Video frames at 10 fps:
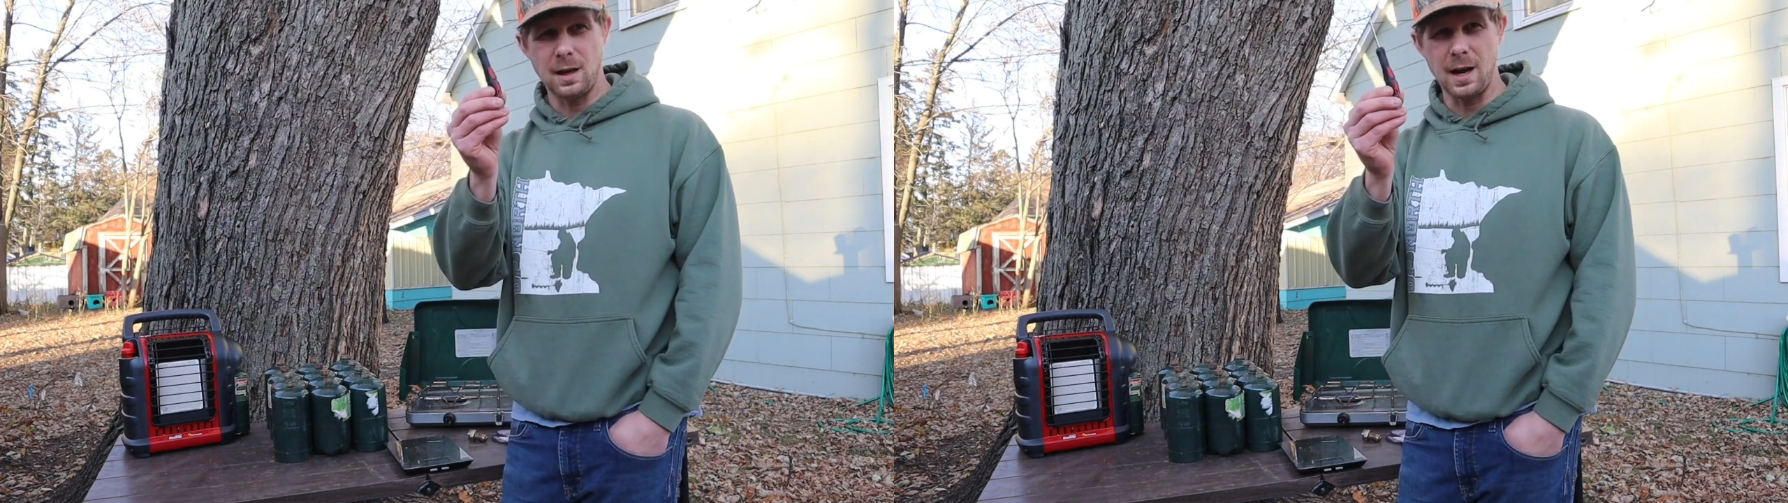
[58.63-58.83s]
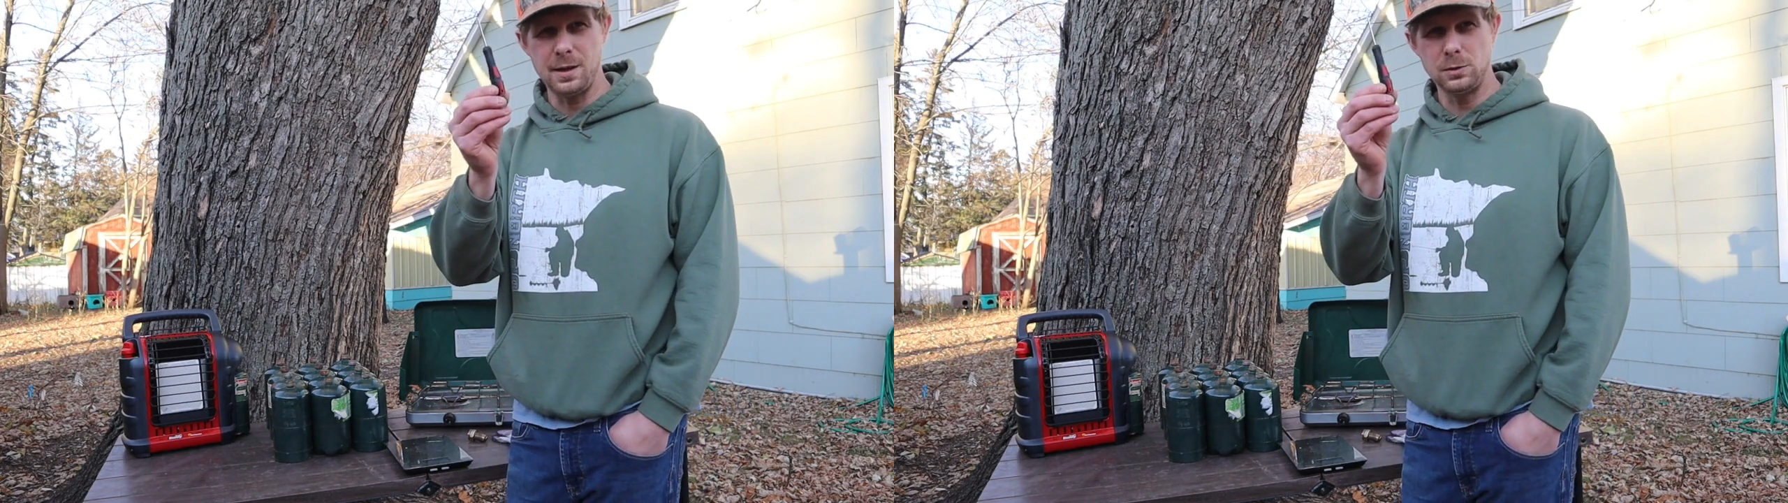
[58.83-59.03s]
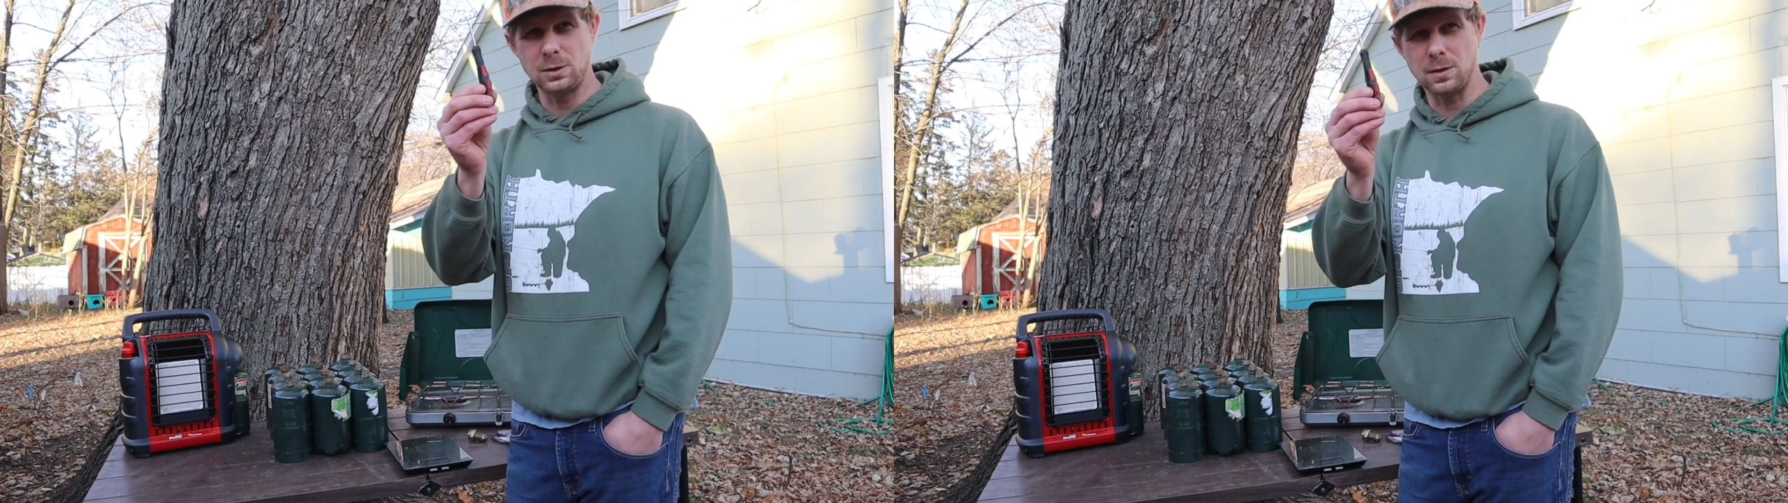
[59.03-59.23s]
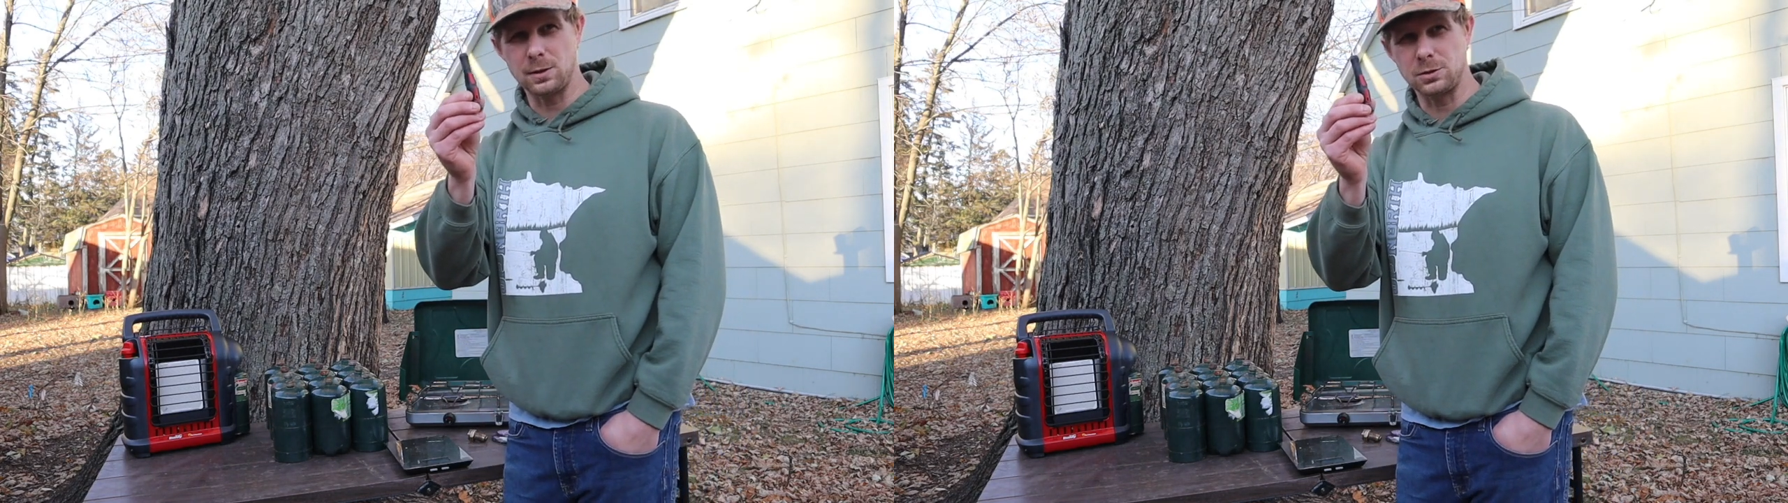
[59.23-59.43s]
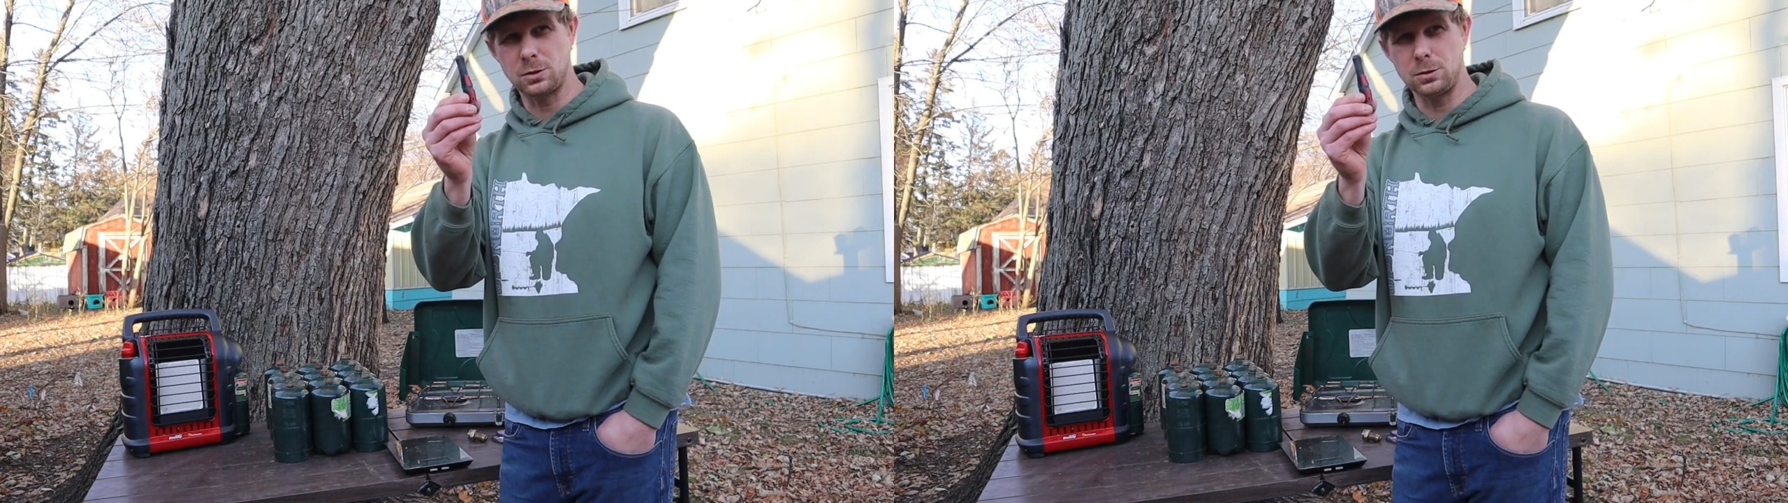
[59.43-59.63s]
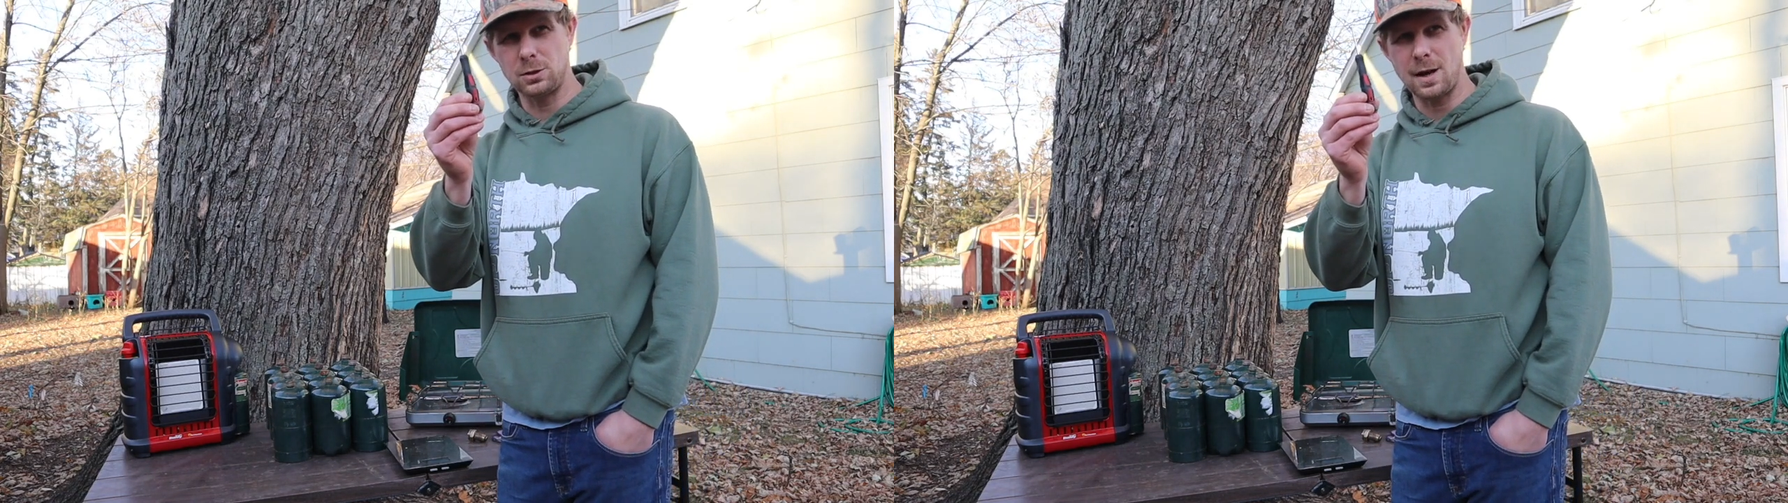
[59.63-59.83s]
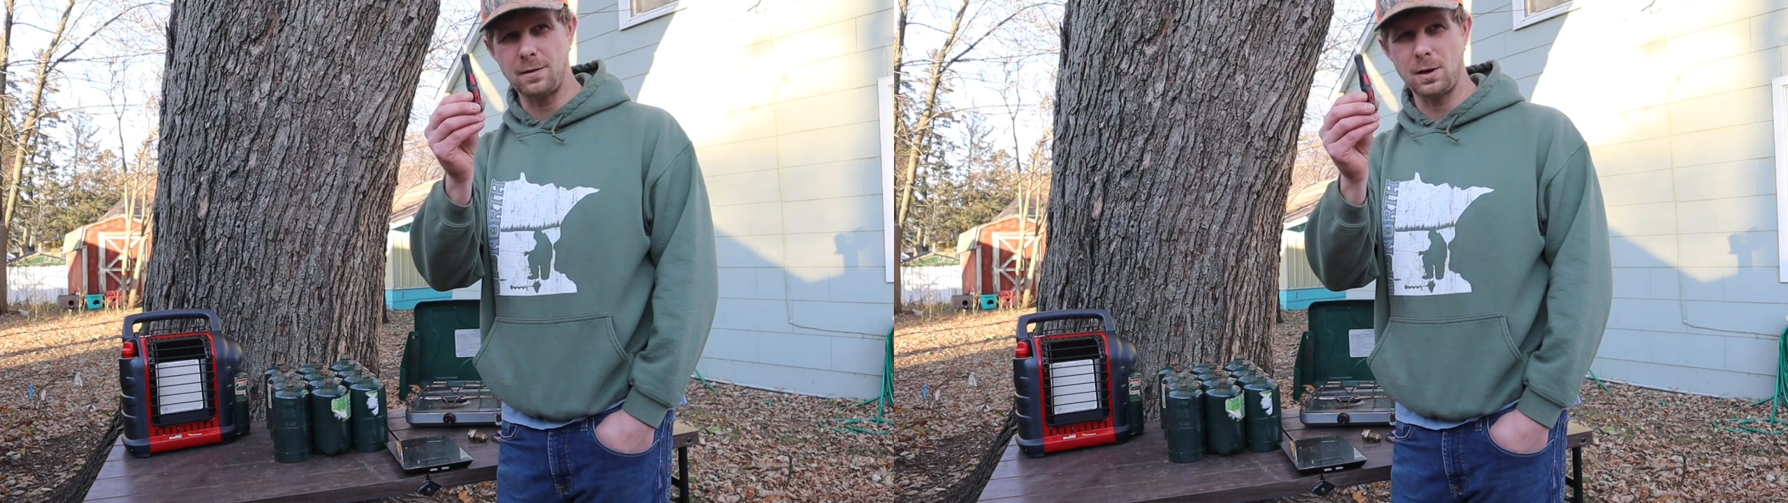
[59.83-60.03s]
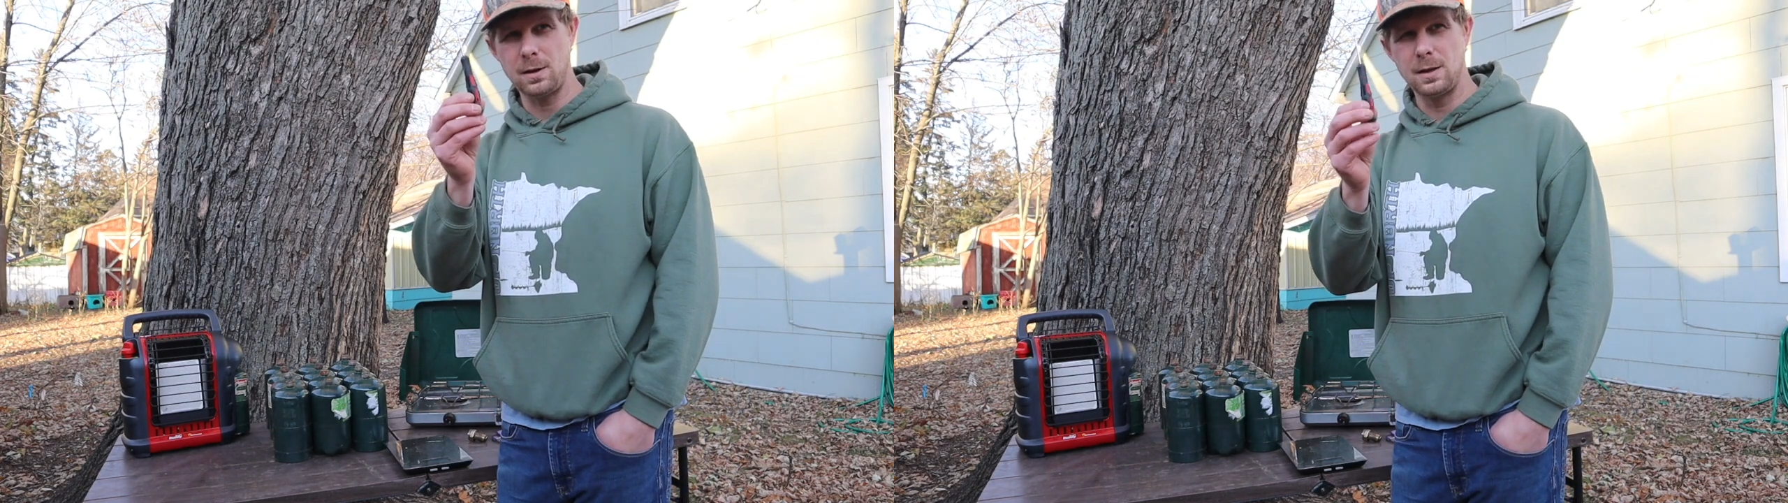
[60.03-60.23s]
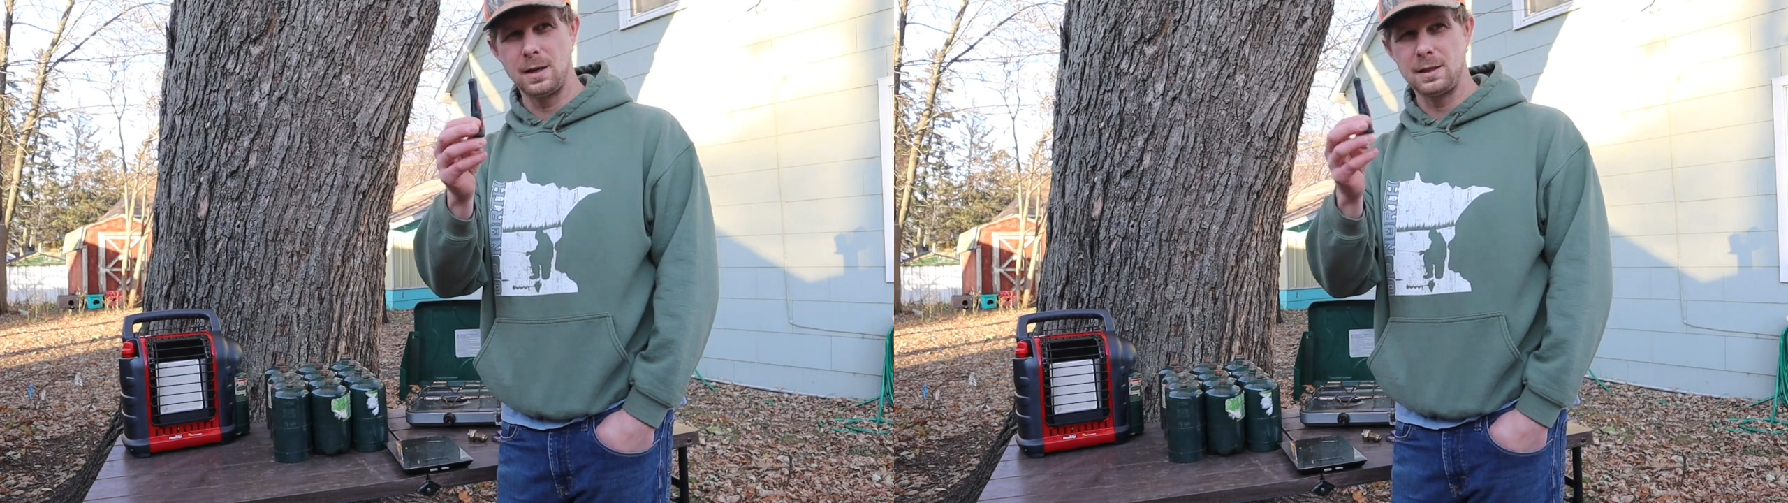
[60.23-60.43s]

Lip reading: I use a little screwdriver.